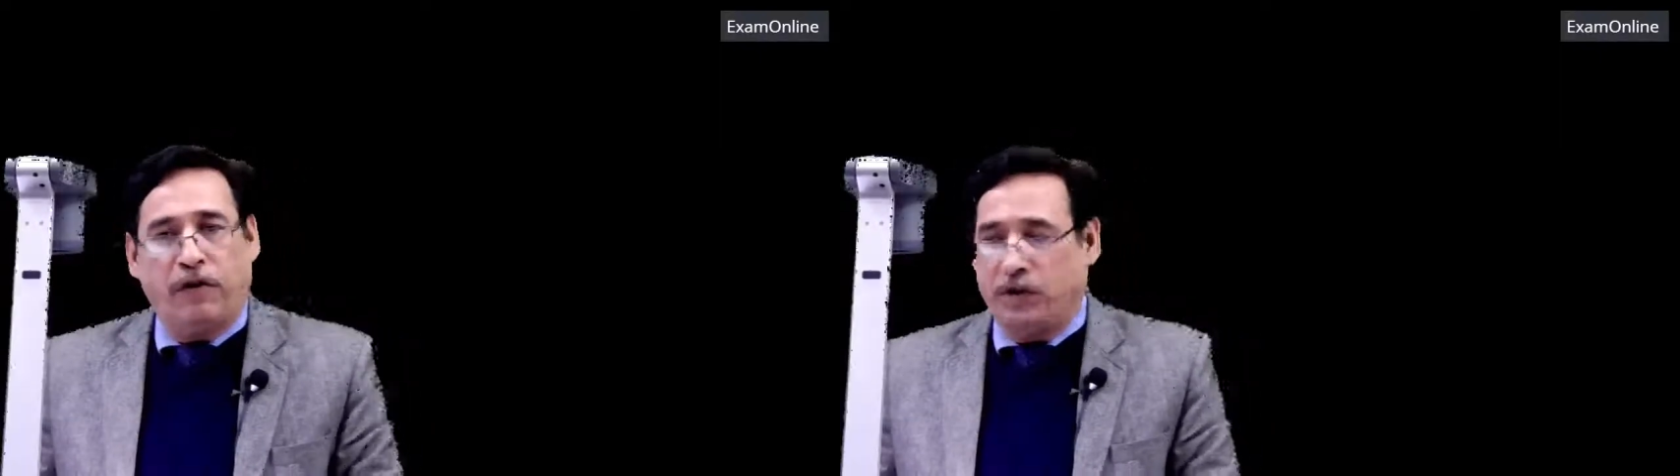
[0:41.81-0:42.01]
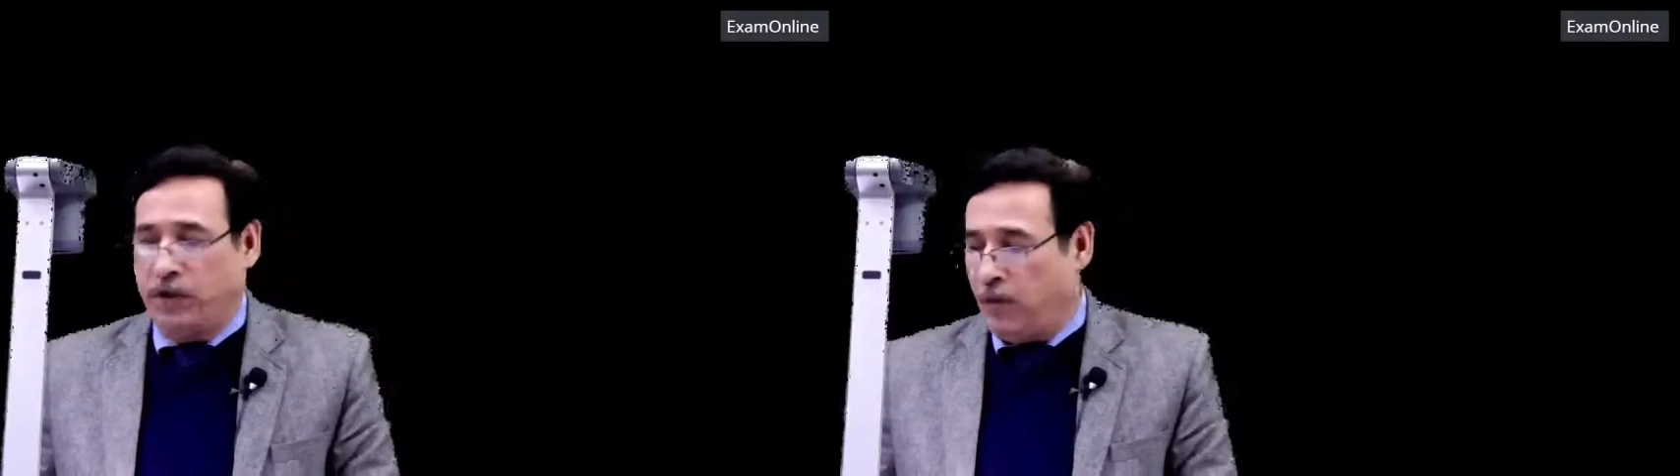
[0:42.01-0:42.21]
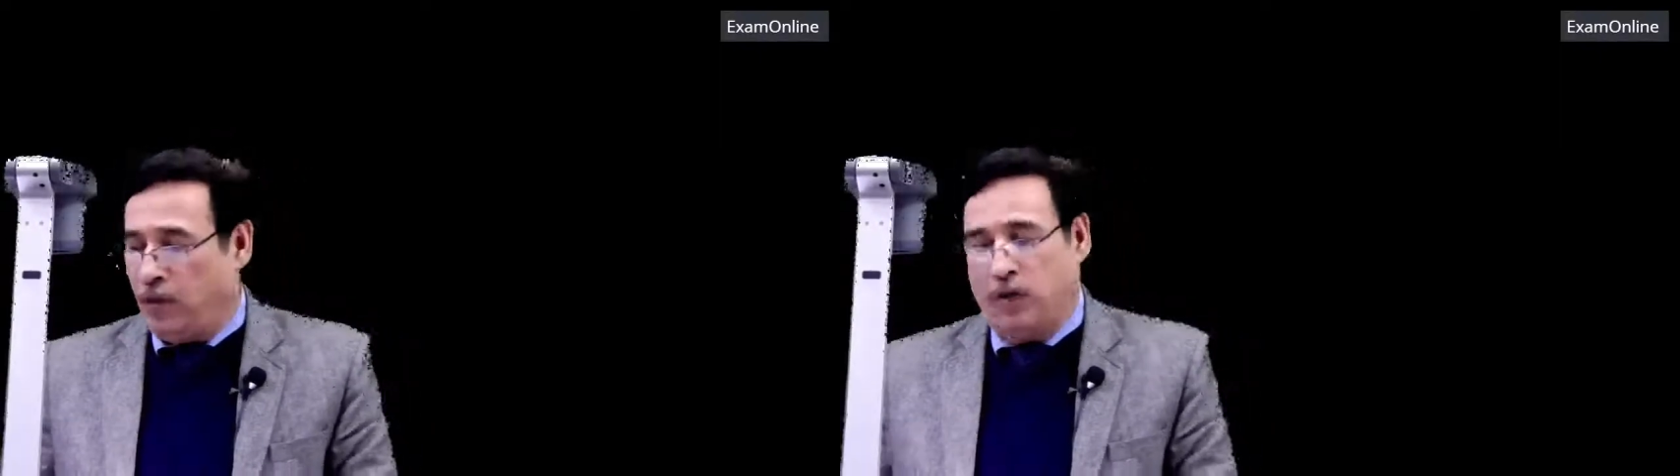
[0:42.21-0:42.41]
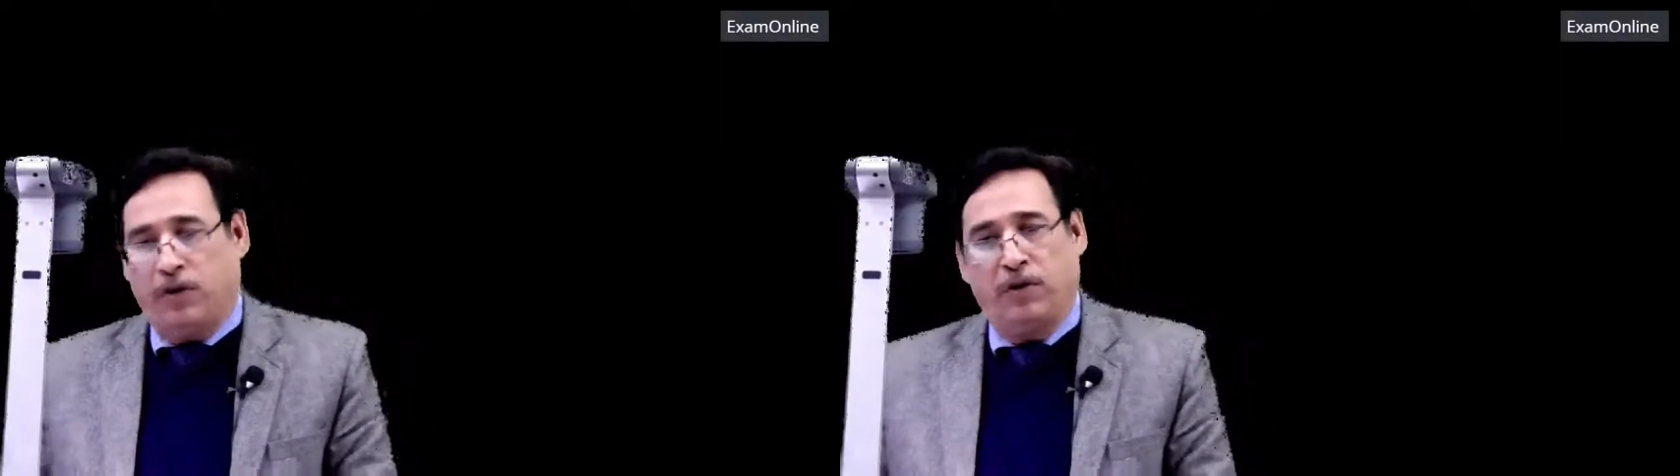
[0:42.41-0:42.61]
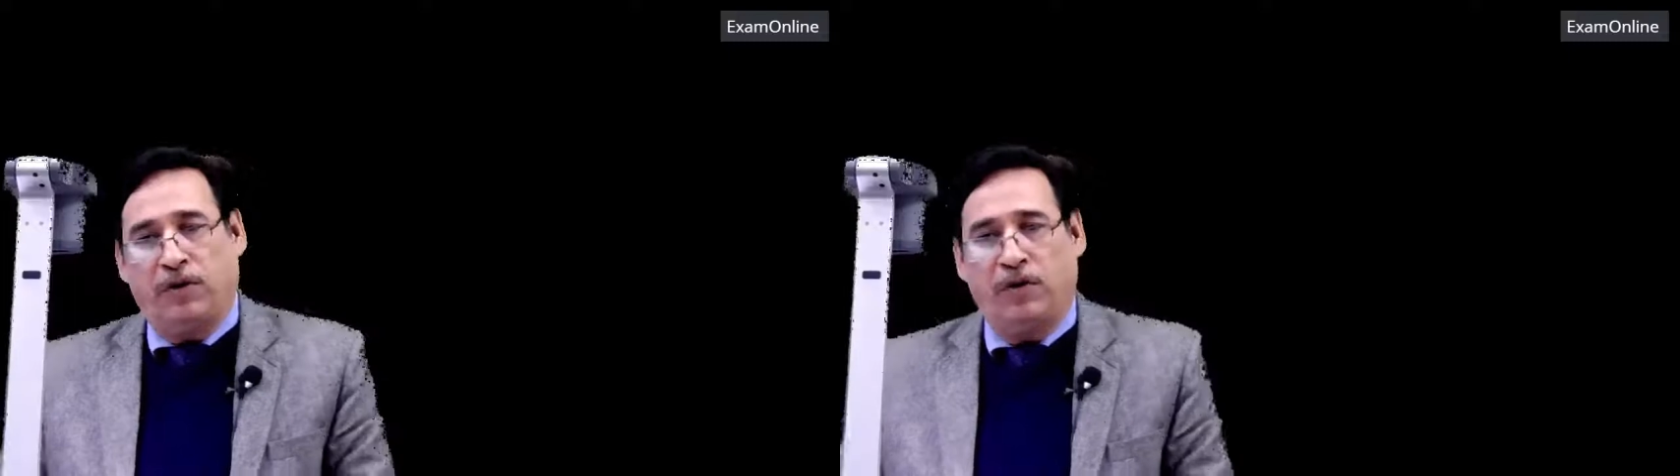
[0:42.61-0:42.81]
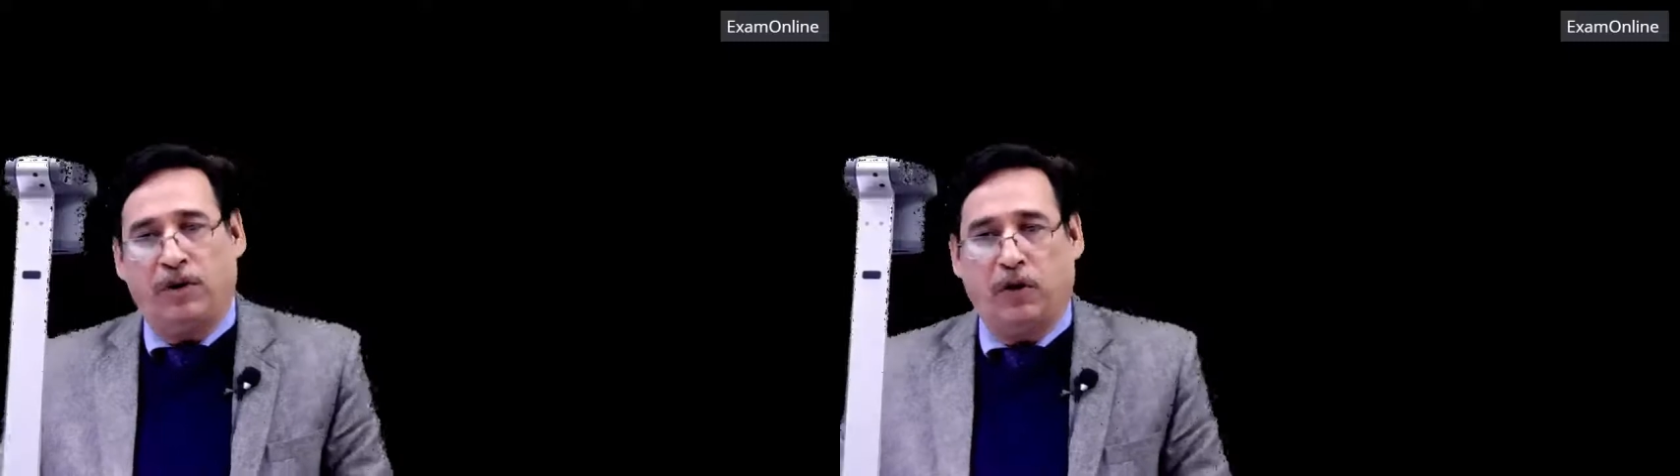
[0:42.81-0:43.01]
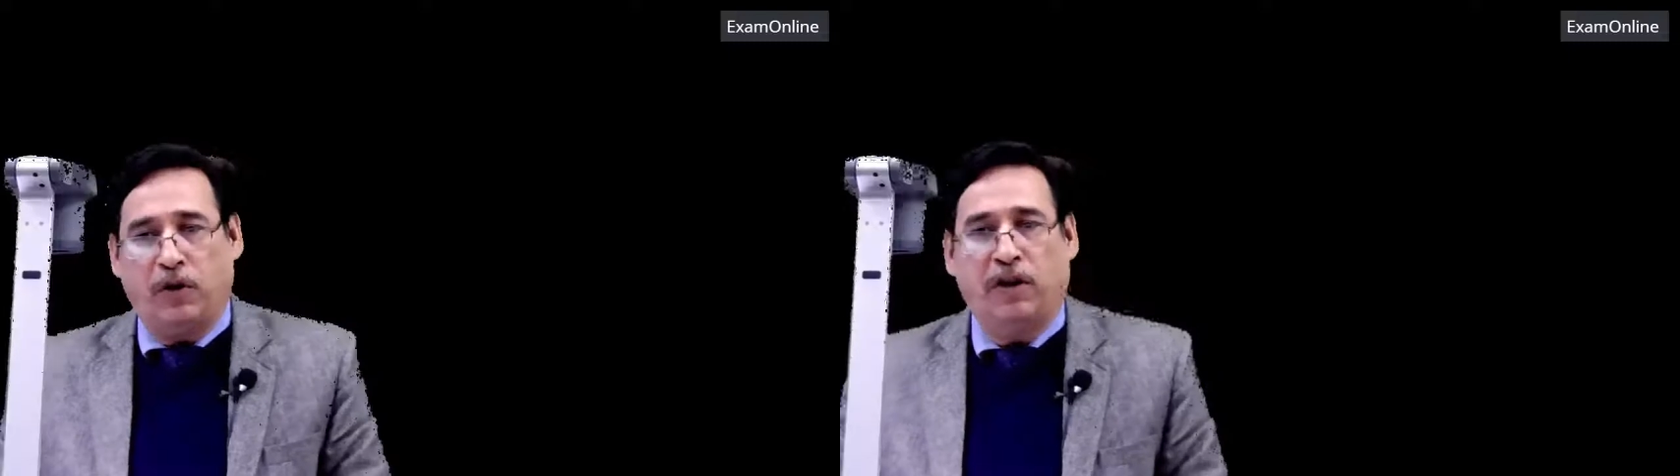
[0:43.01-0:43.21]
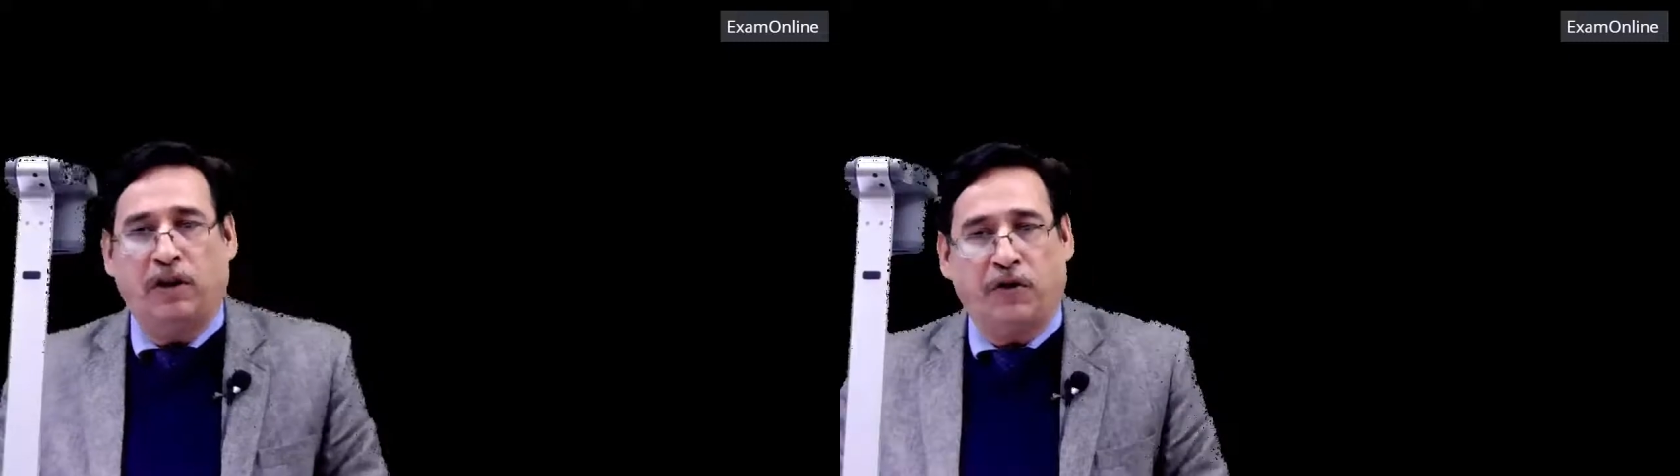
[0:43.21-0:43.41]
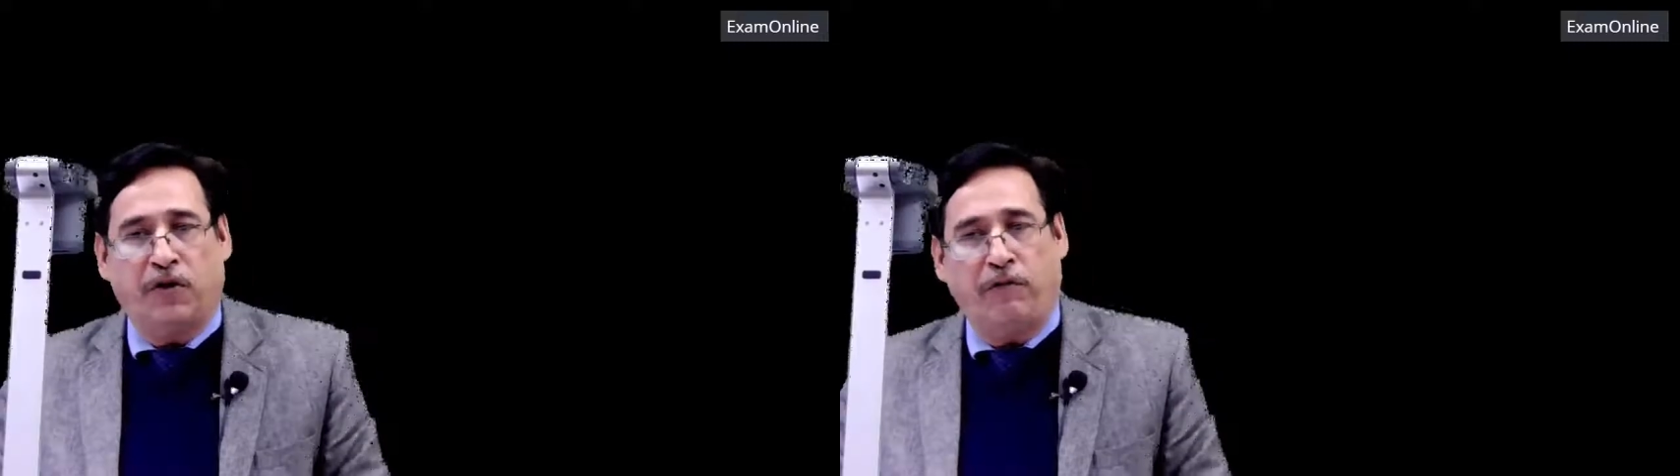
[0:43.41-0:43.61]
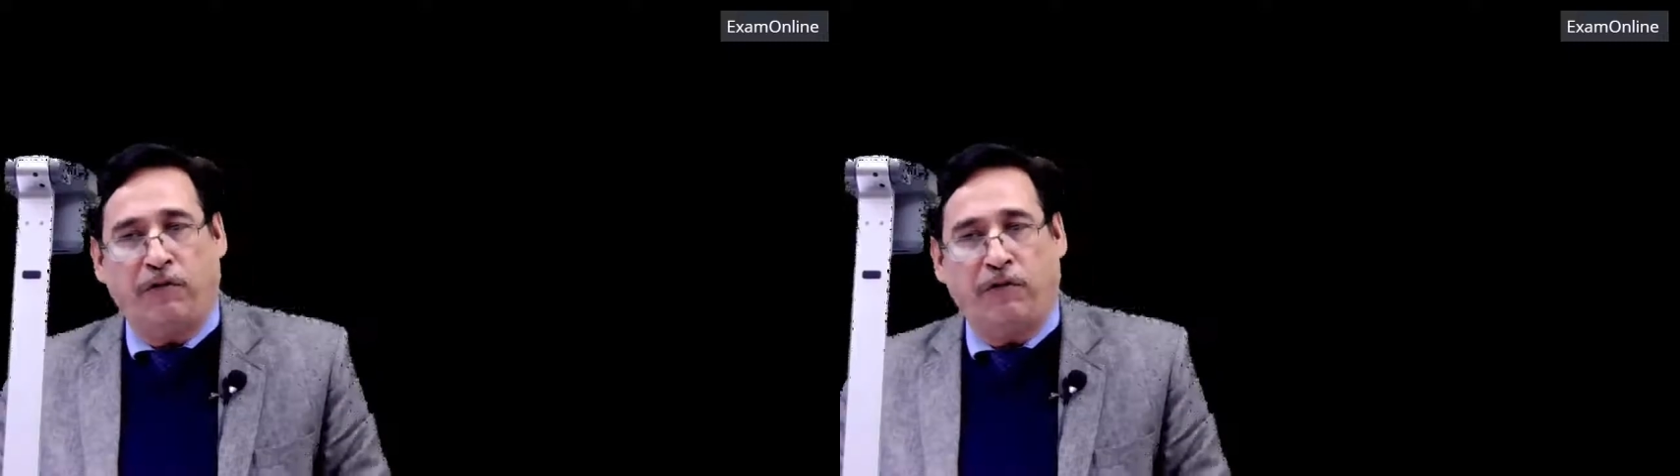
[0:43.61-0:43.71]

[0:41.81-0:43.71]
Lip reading: to download those notes because later on